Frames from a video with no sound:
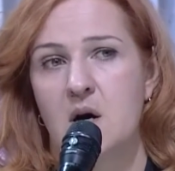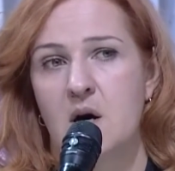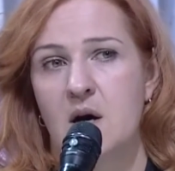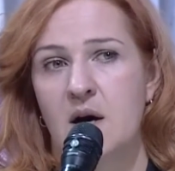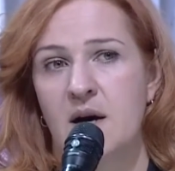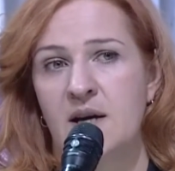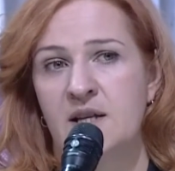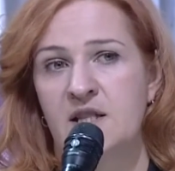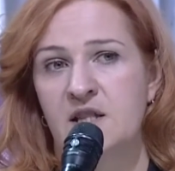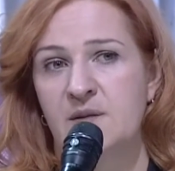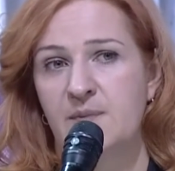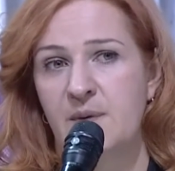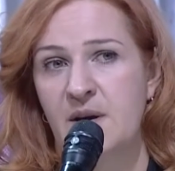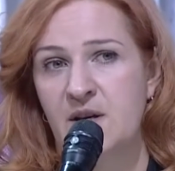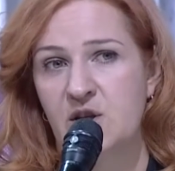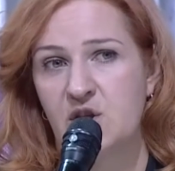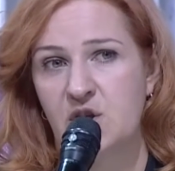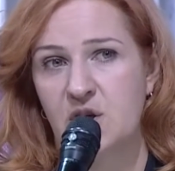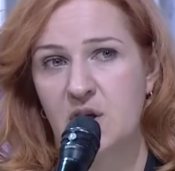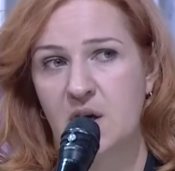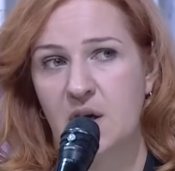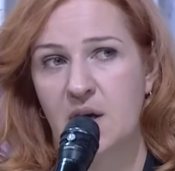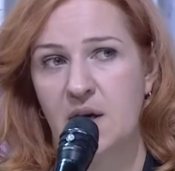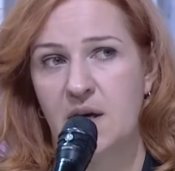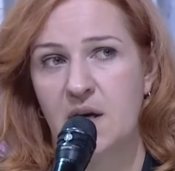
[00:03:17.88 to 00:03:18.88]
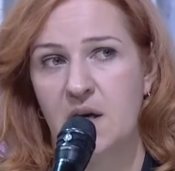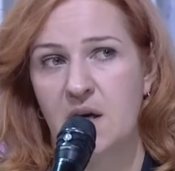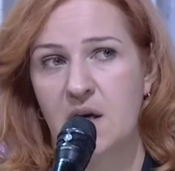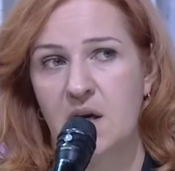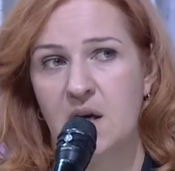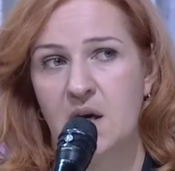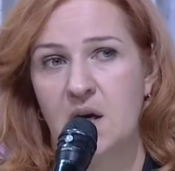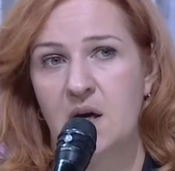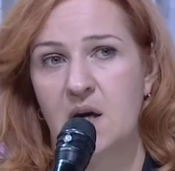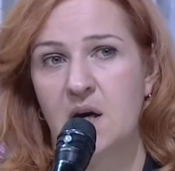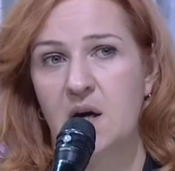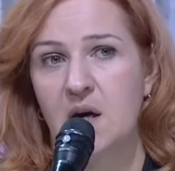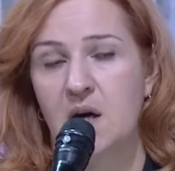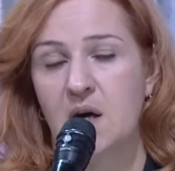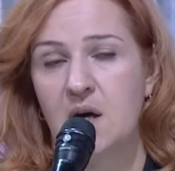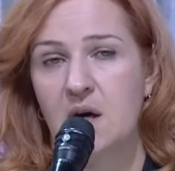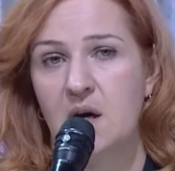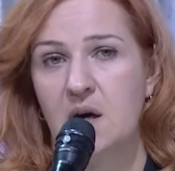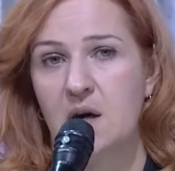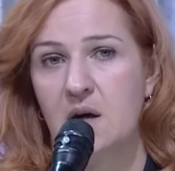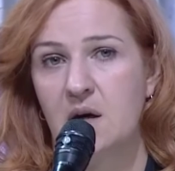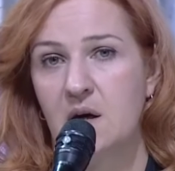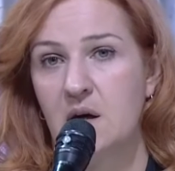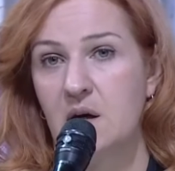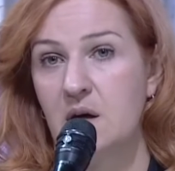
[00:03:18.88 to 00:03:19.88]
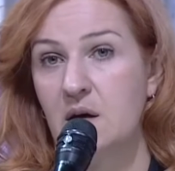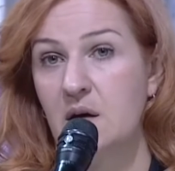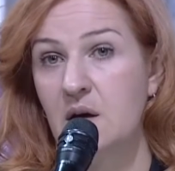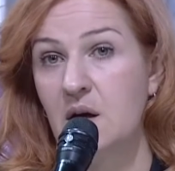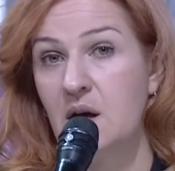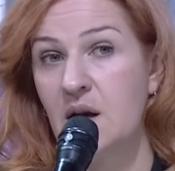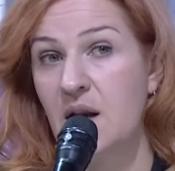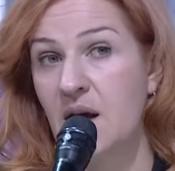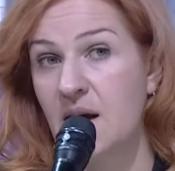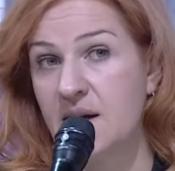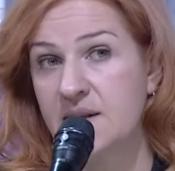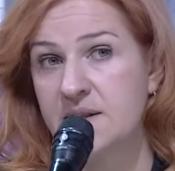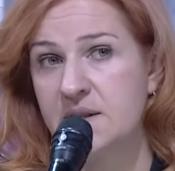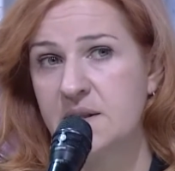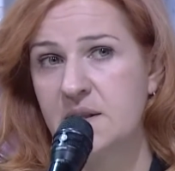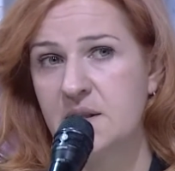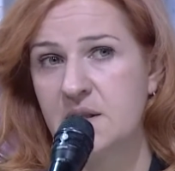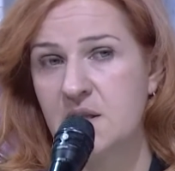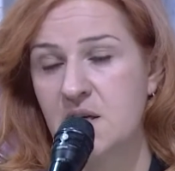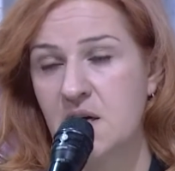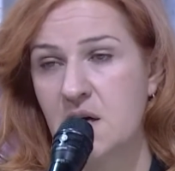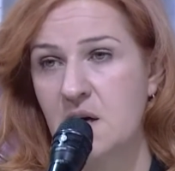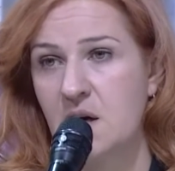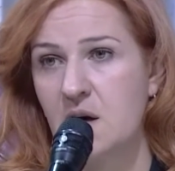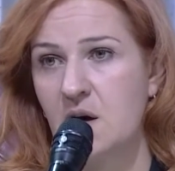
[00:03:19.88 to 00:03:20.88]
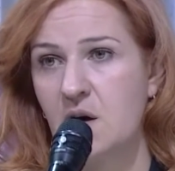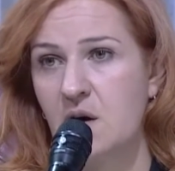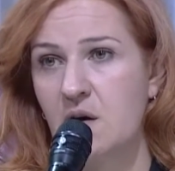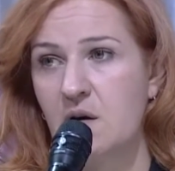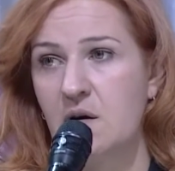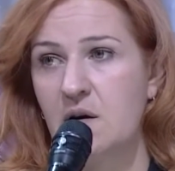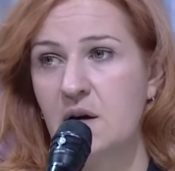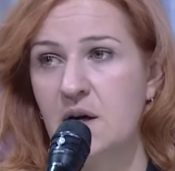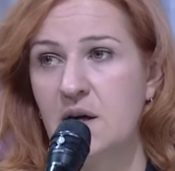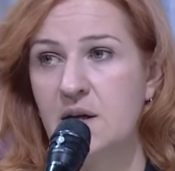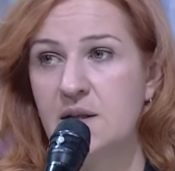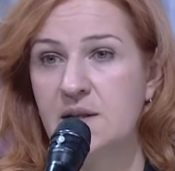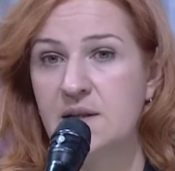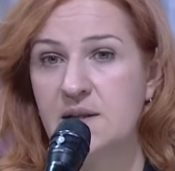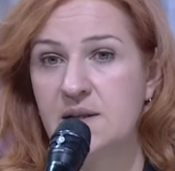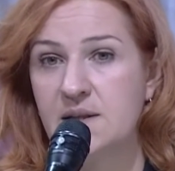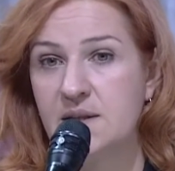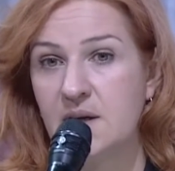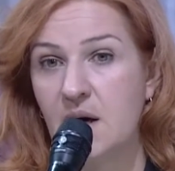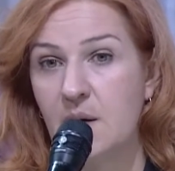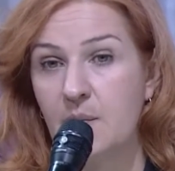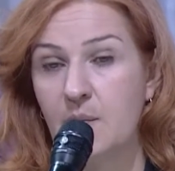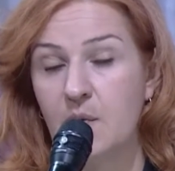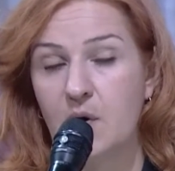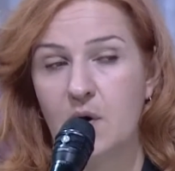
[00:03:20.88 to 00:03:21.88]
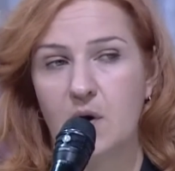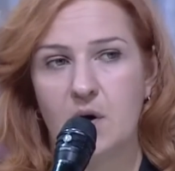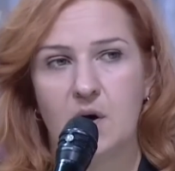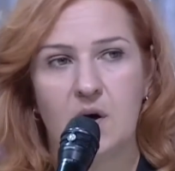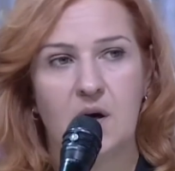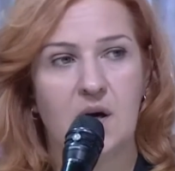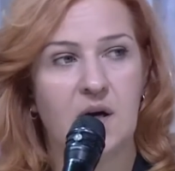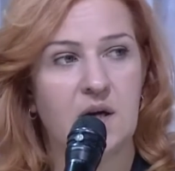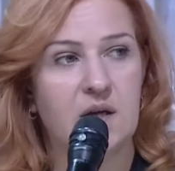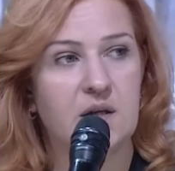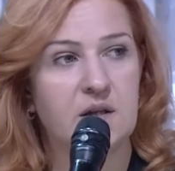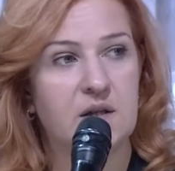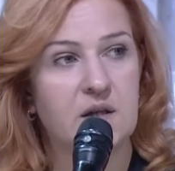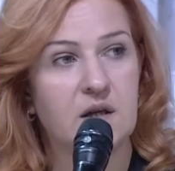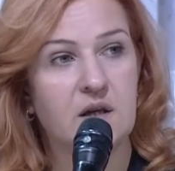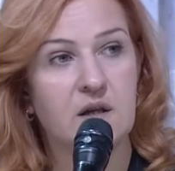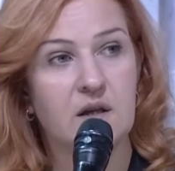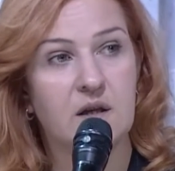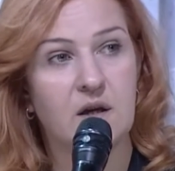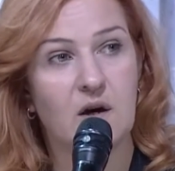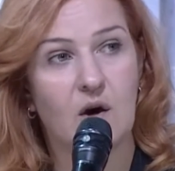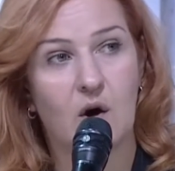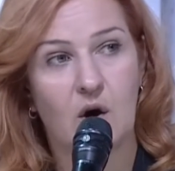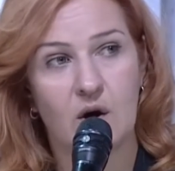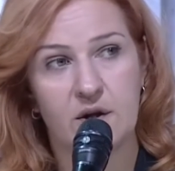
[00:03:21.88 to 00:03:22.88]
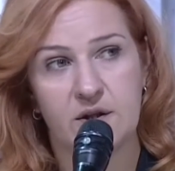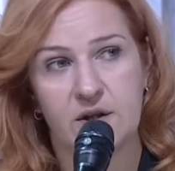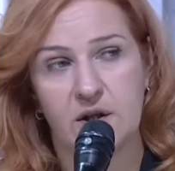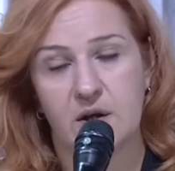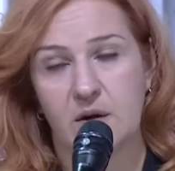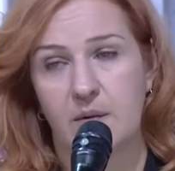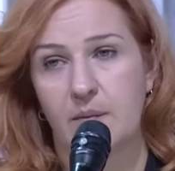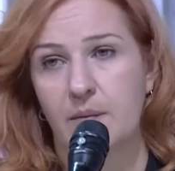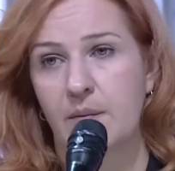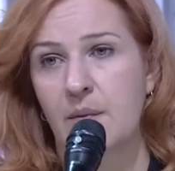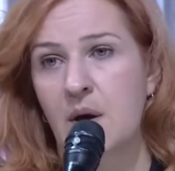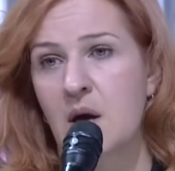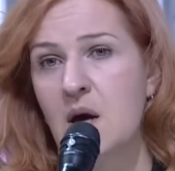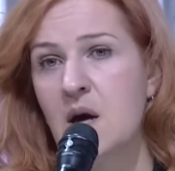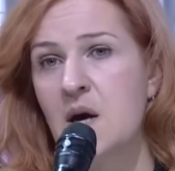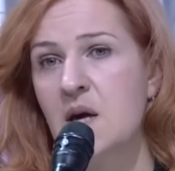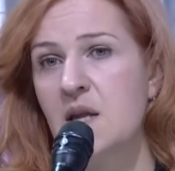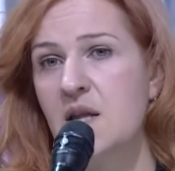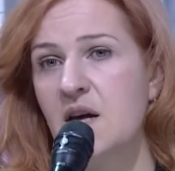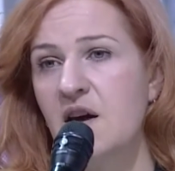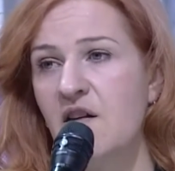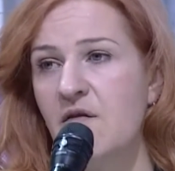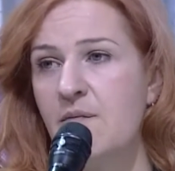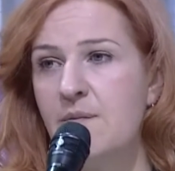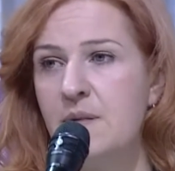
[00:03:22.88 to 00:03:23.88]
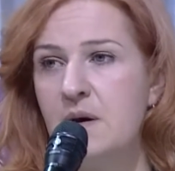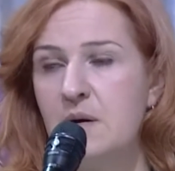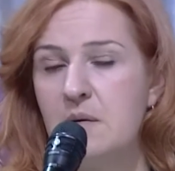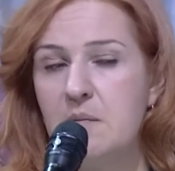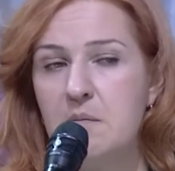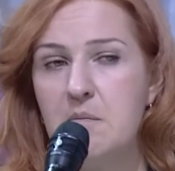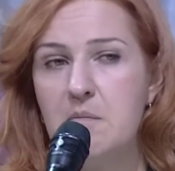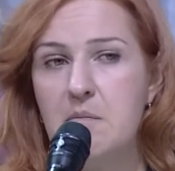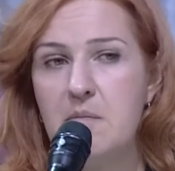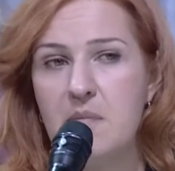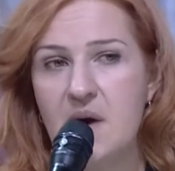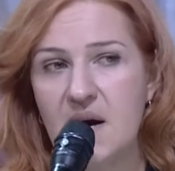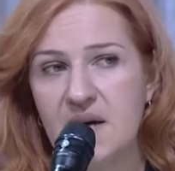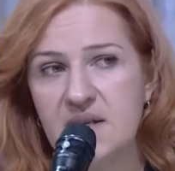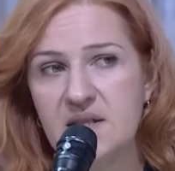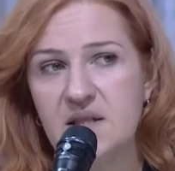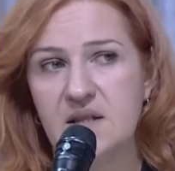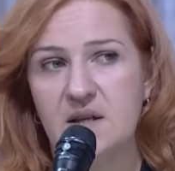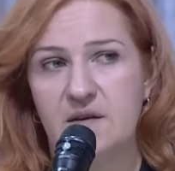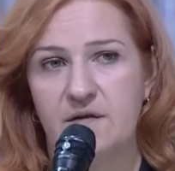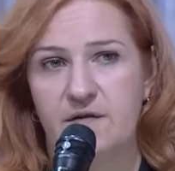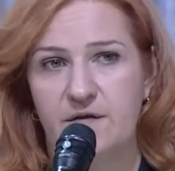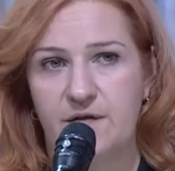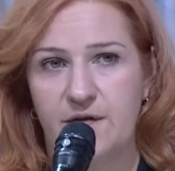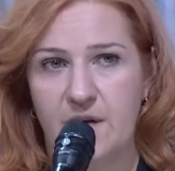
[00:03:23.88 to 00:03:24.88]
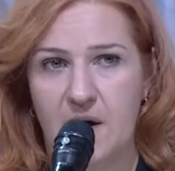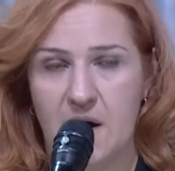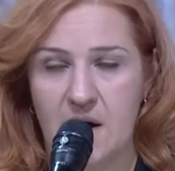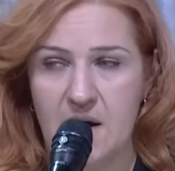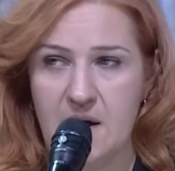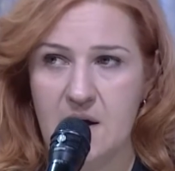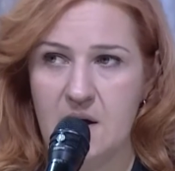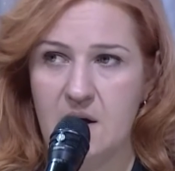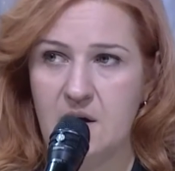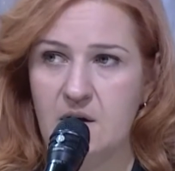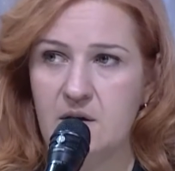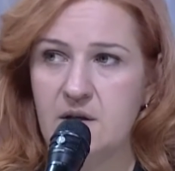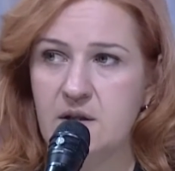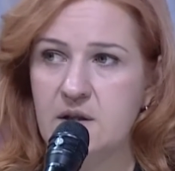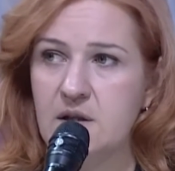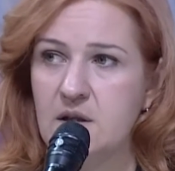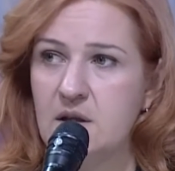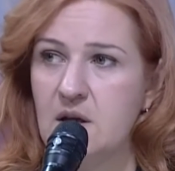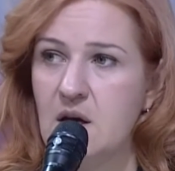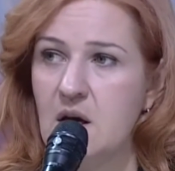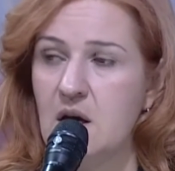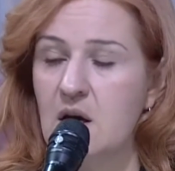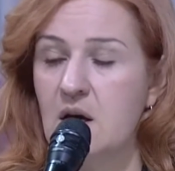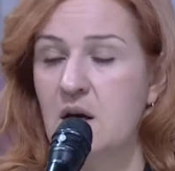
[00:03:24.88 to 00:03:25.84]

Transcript: Especially last year in summer and in the autumn, there have been massive fires,